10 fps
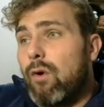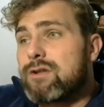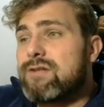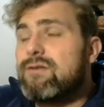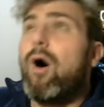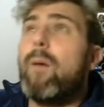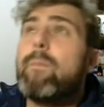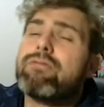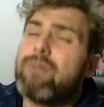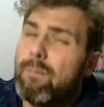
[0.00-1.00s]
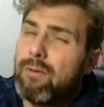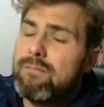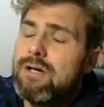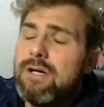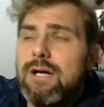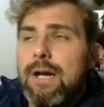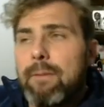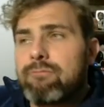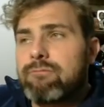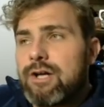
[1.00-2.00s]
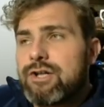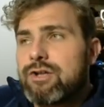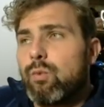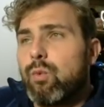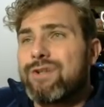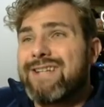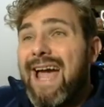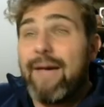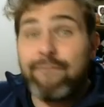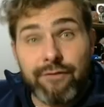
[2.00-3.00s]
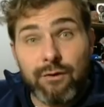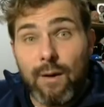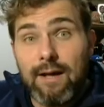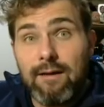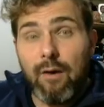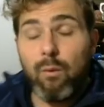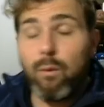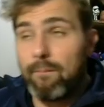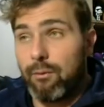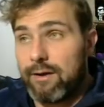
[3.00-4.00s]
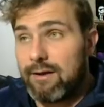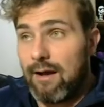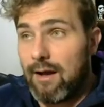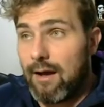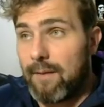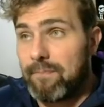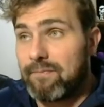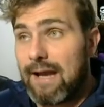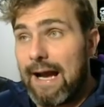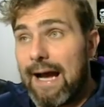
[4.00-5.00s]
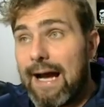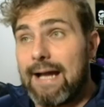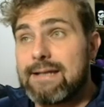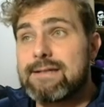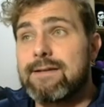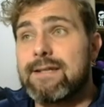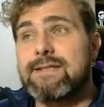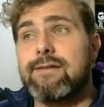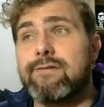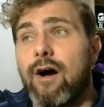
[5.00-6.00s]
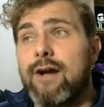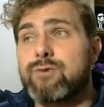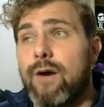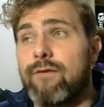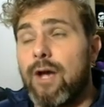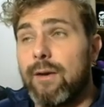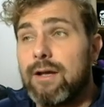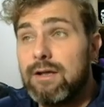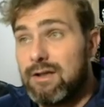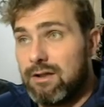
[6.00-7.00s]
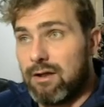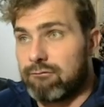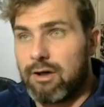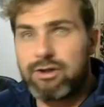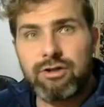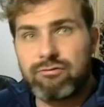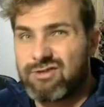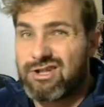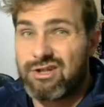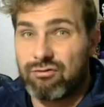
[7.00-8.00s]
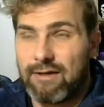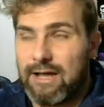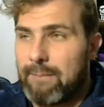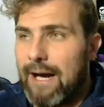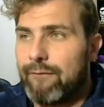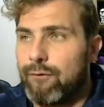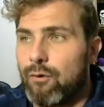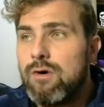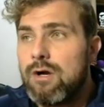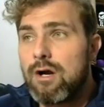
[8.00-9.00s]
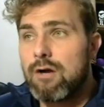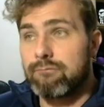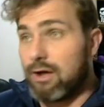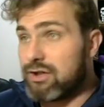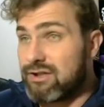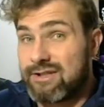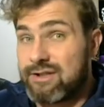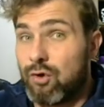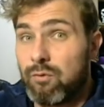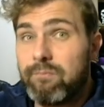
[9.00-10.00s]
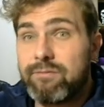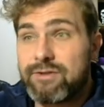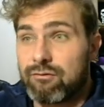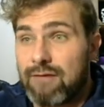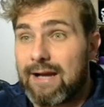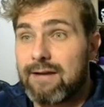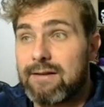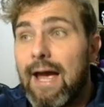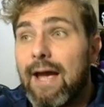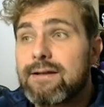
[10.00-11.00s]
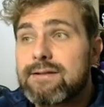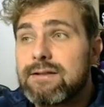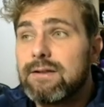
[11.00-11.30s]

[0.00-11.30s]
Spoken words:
not a problem, but Rush was everywhere at one point. And this is a nice way of going, look, Rush is still really powerful. Rush can still wreck decks.